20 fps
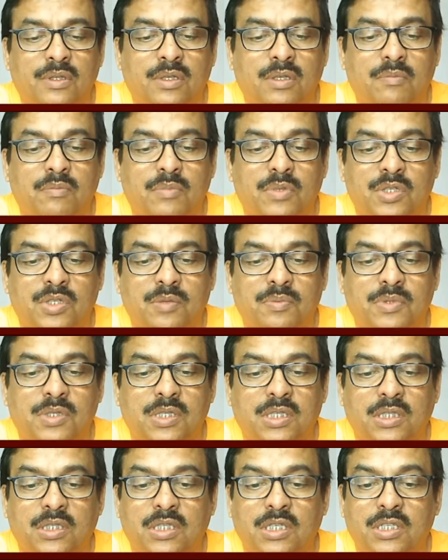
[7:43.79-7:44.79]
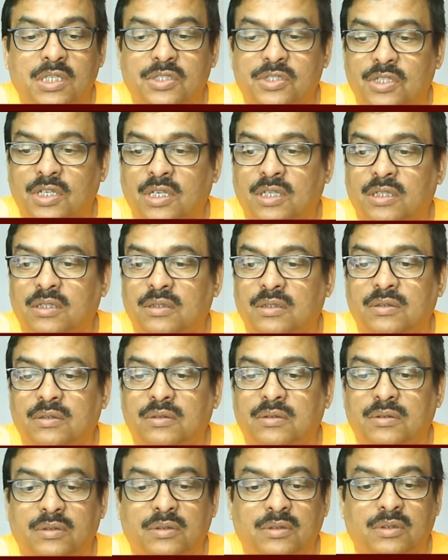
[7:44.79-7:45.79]
Bishop c3 check,
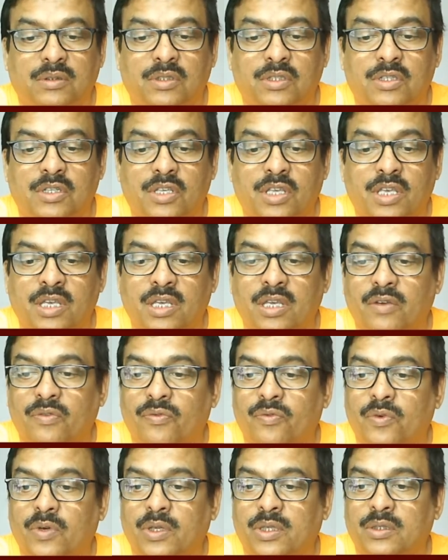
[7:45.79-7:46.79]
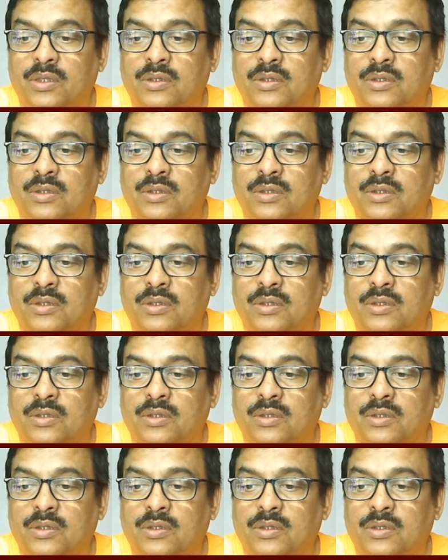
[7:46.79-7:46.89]
king f1,